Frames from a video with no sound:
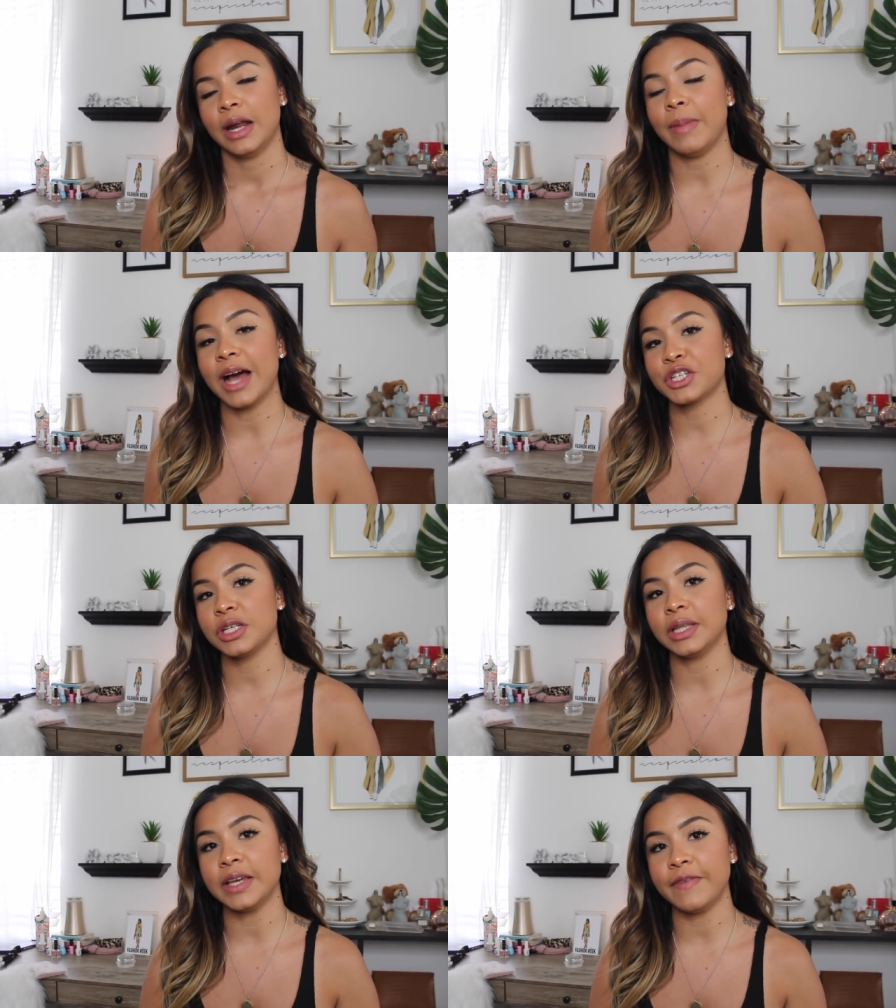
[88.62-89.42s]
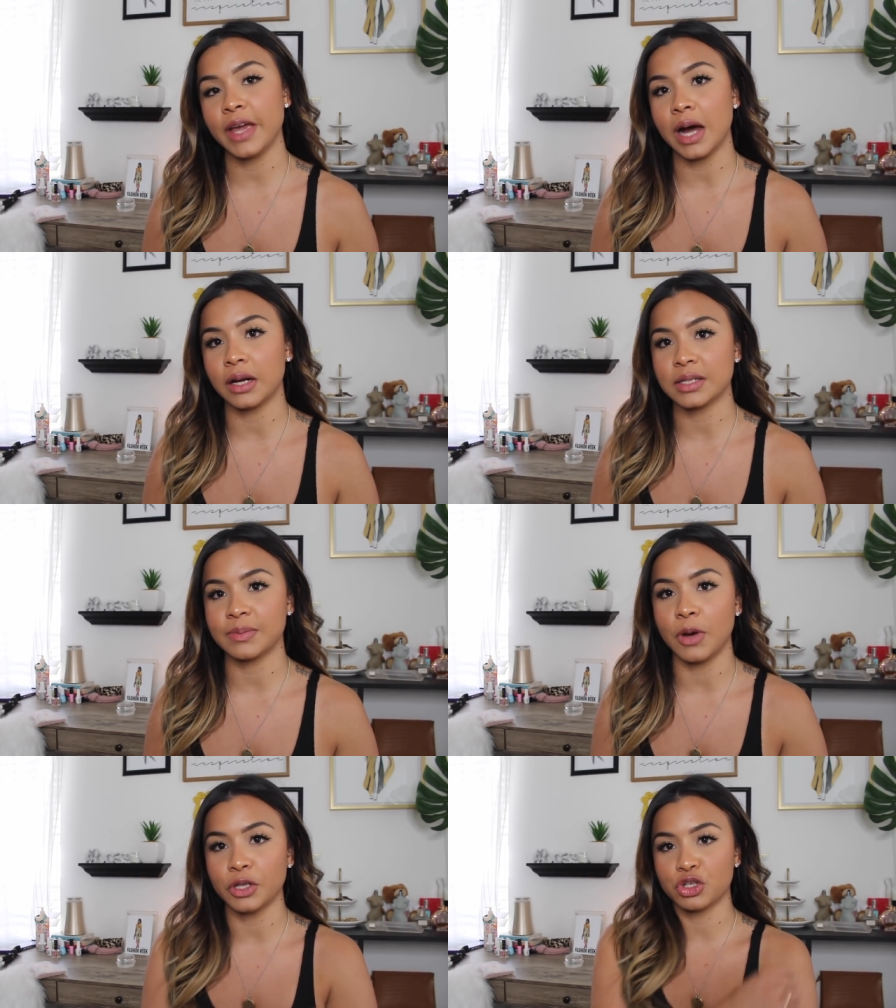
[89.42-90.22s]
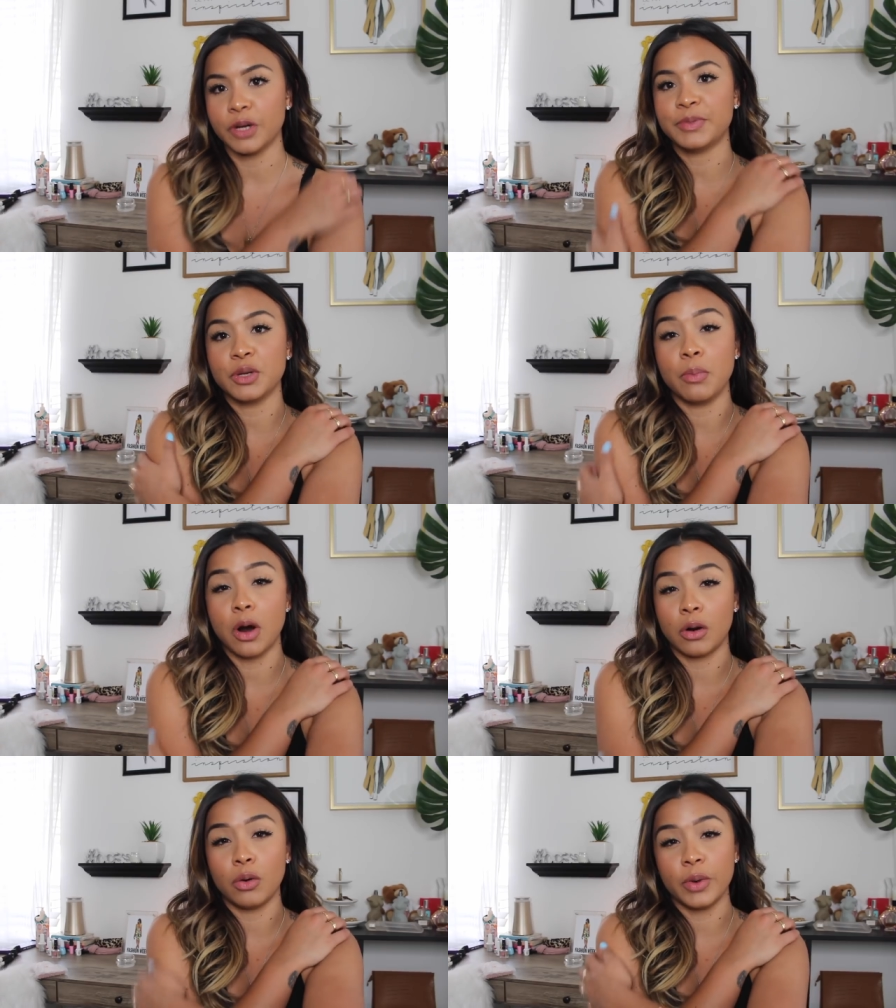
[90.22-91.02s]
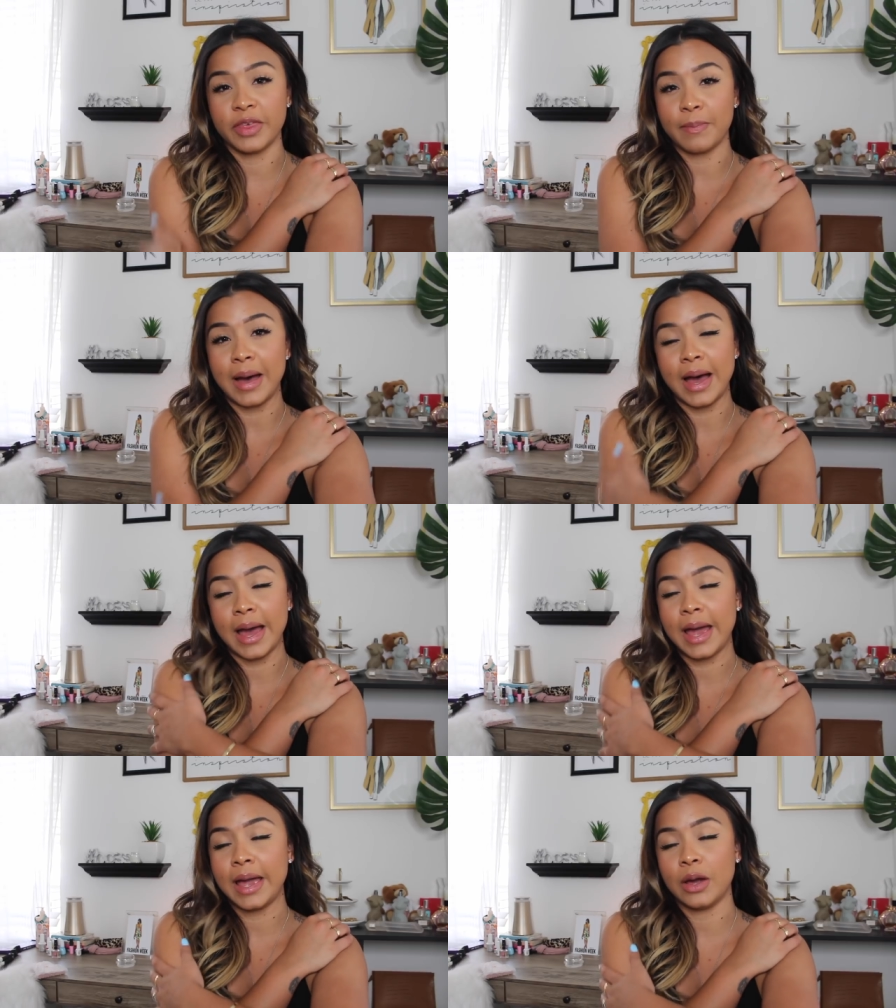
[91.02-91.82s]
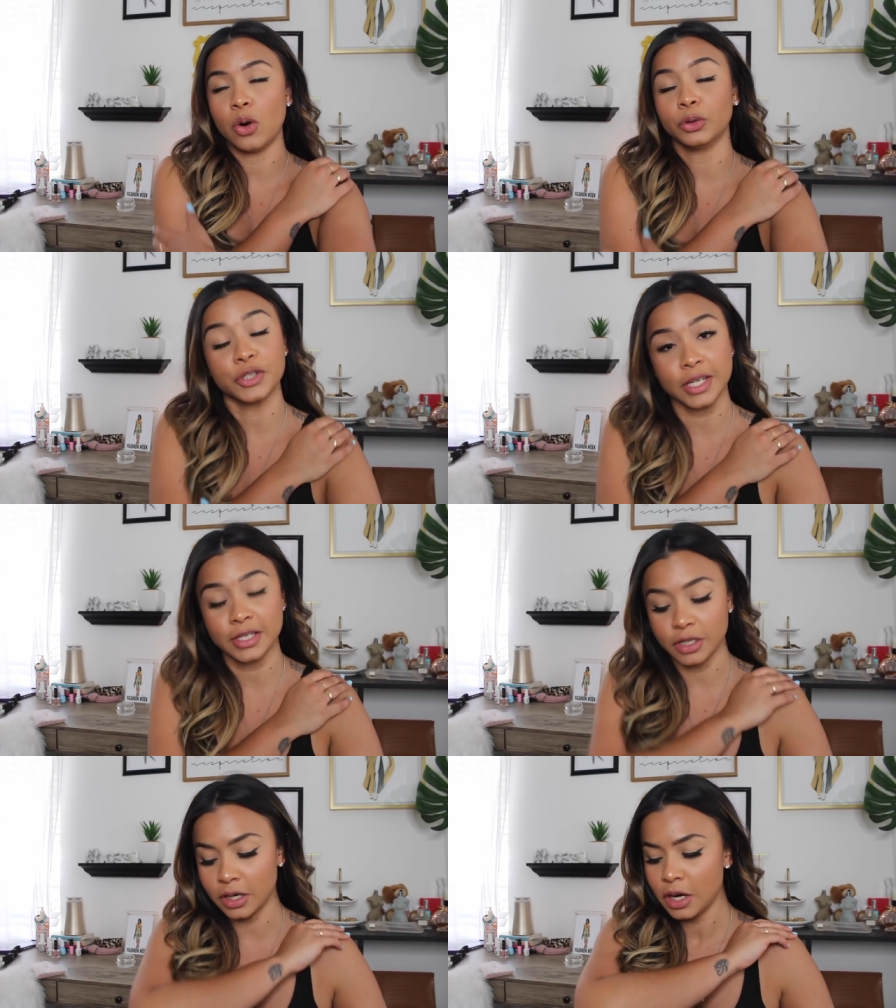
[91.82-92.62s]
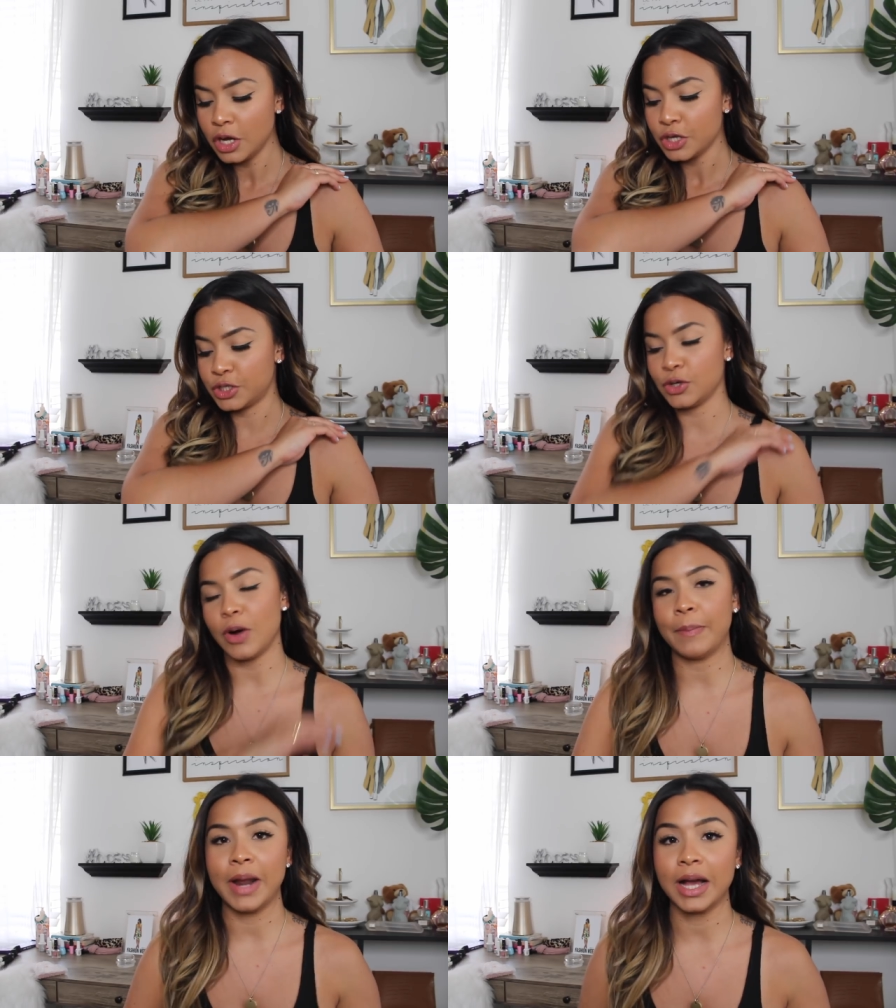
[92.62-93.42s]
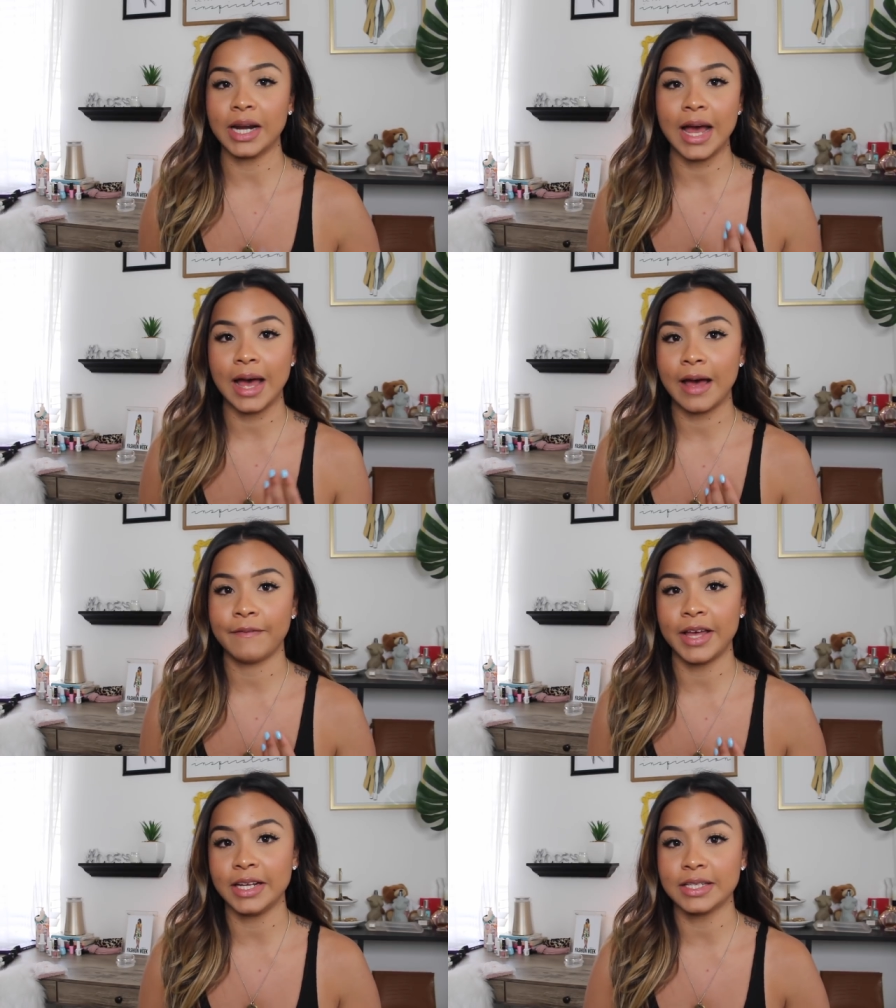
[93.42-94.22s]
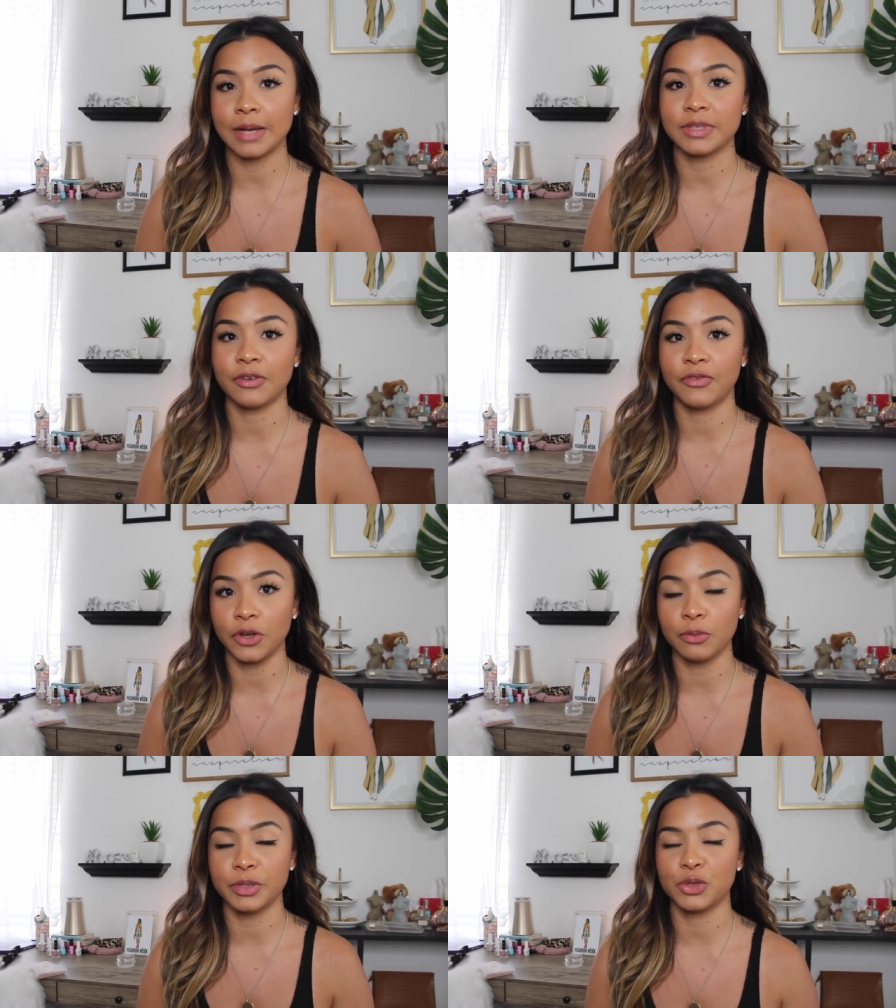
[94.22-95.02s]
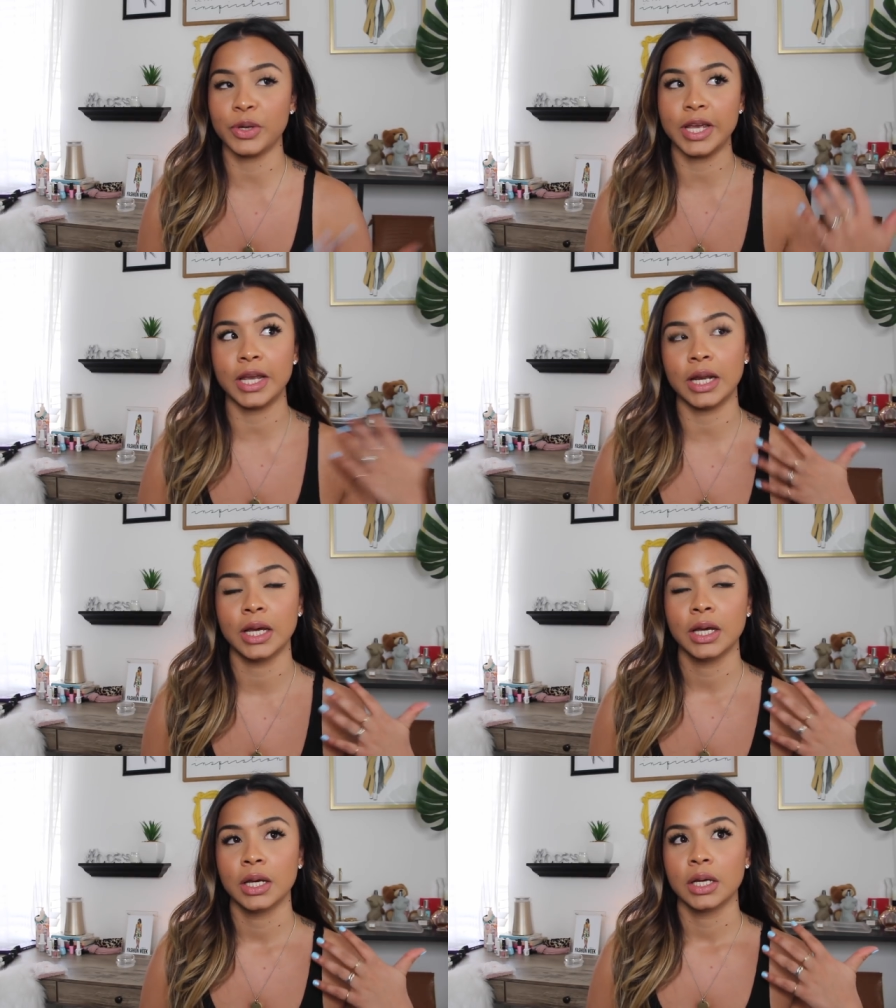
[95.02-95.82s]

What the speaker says: I'm actually leaving on a small trip tomorrow with my older sister, so I'm not gonna have any time to film between